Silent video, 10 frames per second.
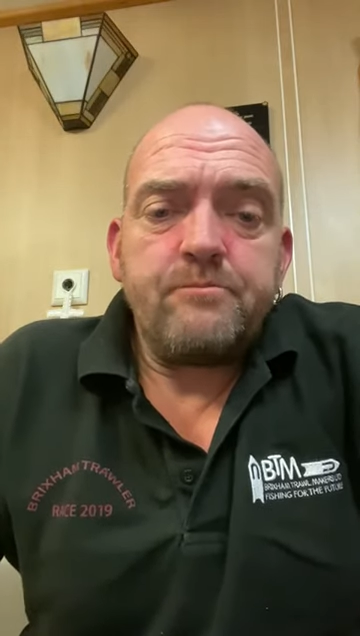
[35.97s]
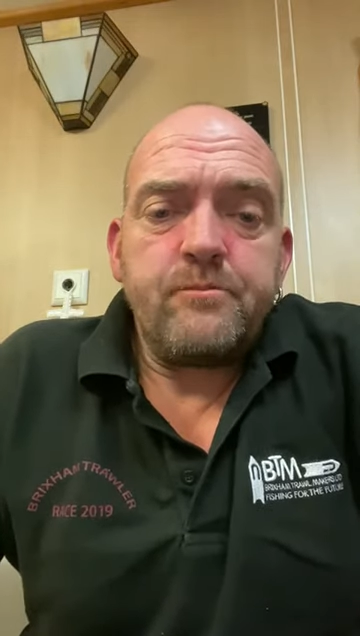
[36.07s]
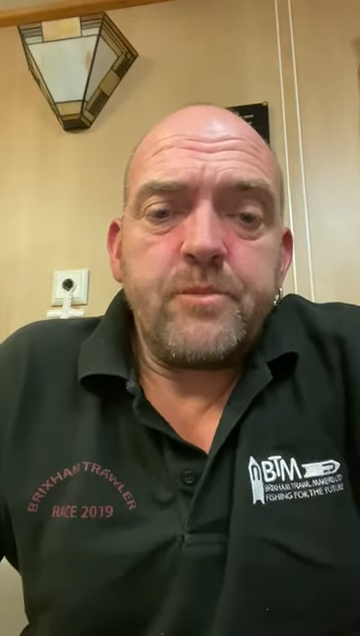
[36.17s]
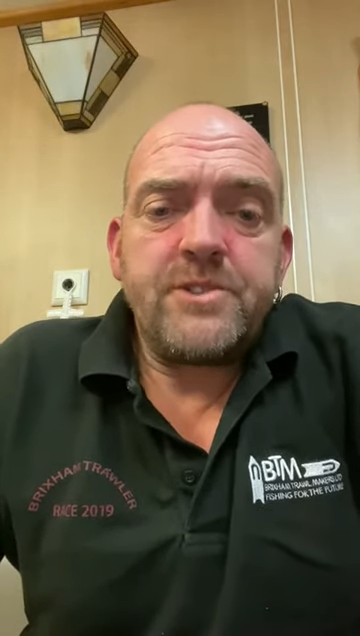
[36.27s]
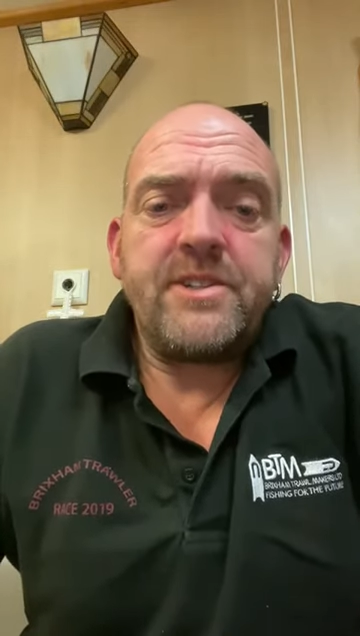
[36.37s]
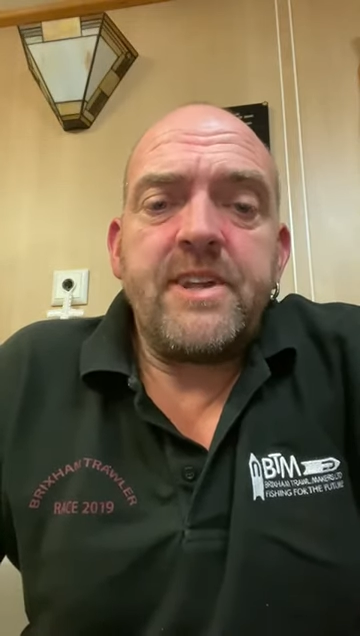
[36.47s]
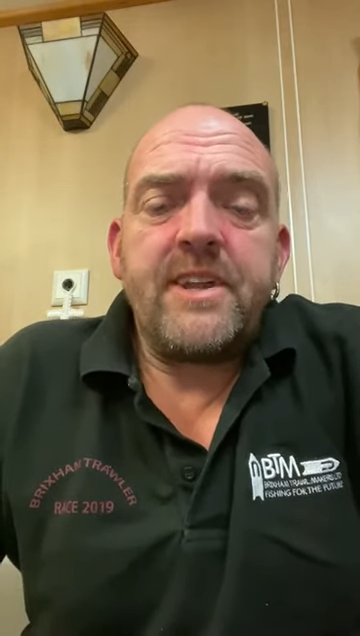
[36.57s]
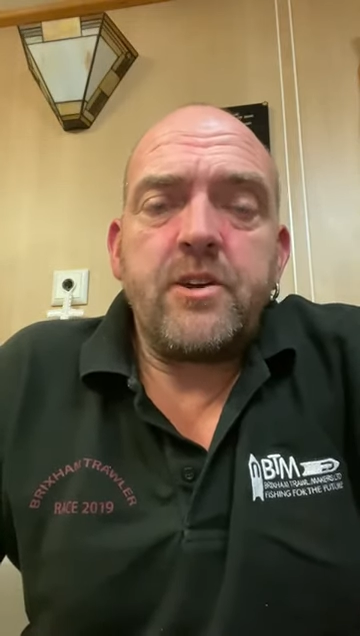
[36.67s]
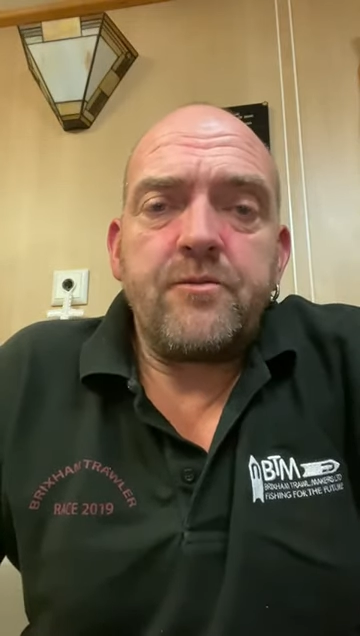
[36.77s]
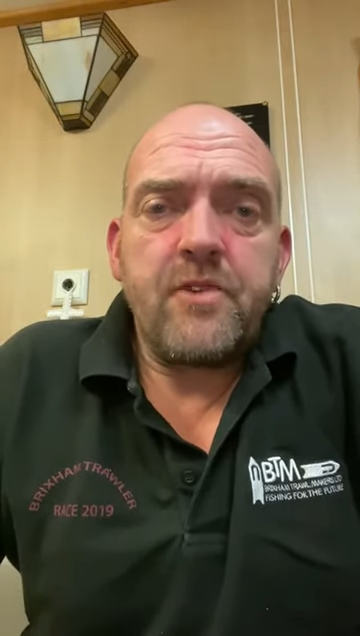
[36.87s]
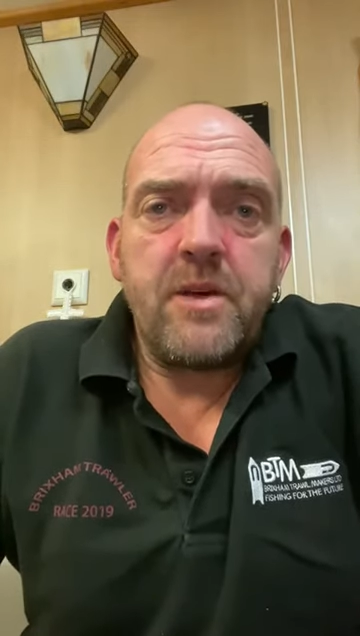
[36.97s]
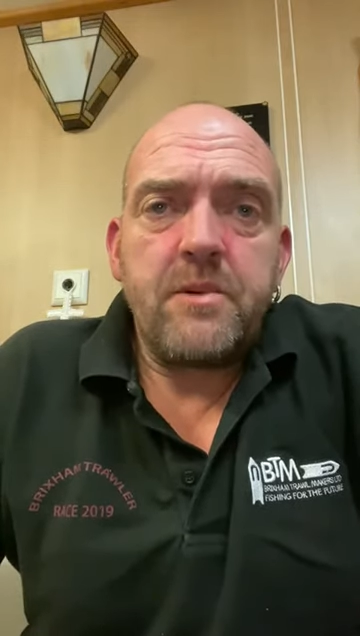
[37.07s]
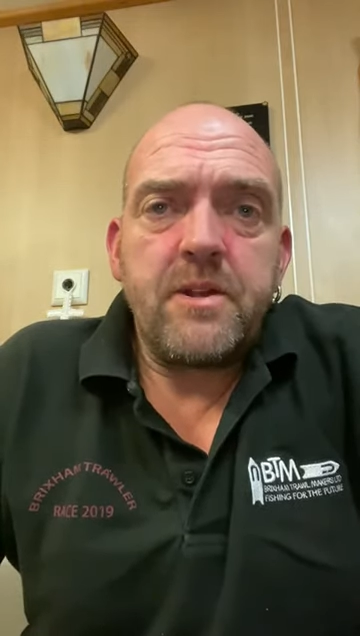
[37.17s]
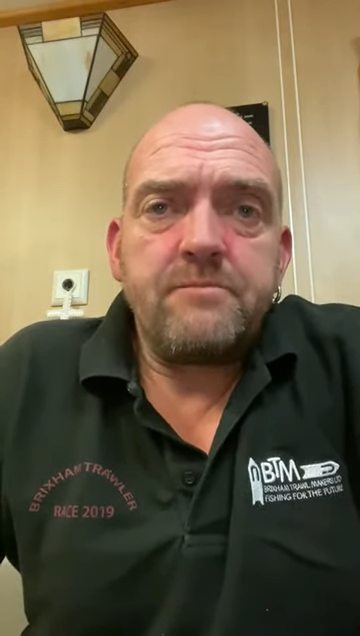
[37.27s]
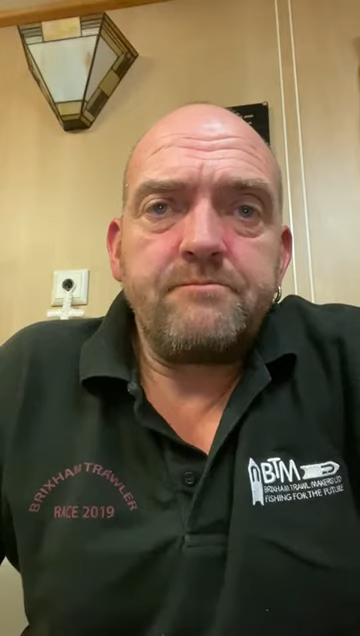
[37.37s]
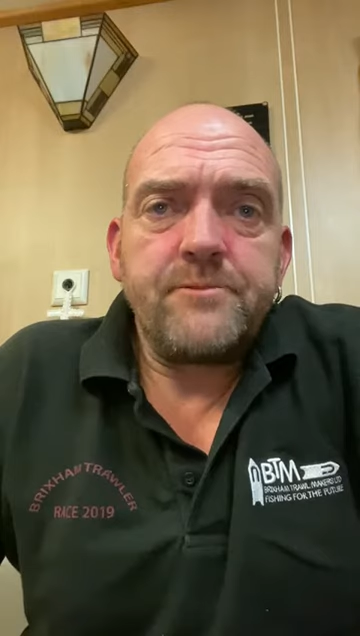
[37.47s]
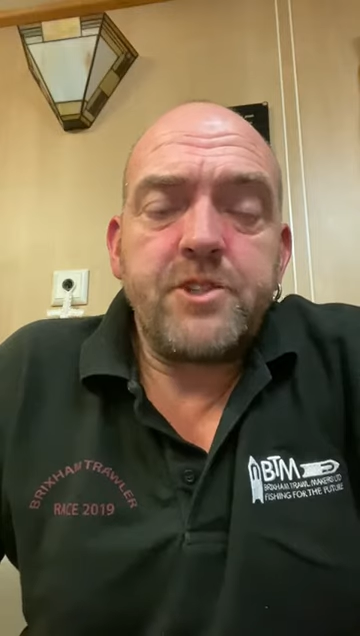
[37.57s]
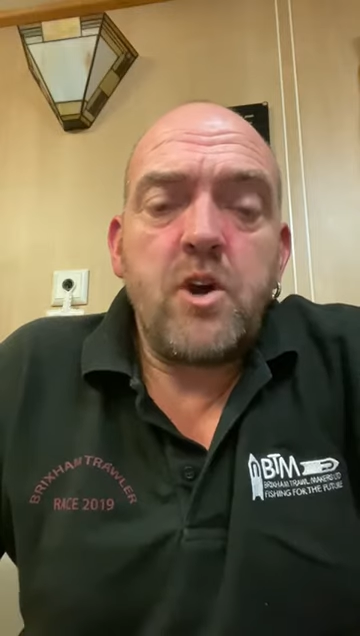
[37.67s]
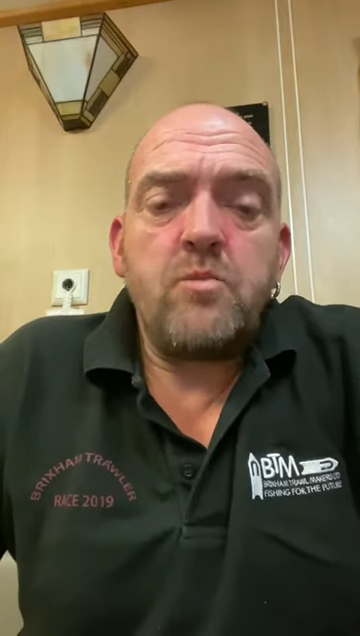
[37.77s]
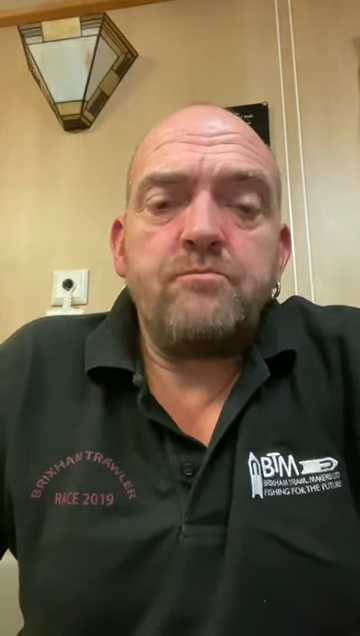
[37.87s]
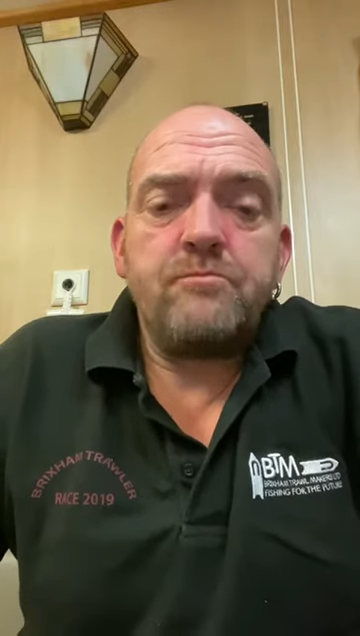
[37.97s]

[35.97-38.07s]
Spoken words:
which isn't any good for anybody. So,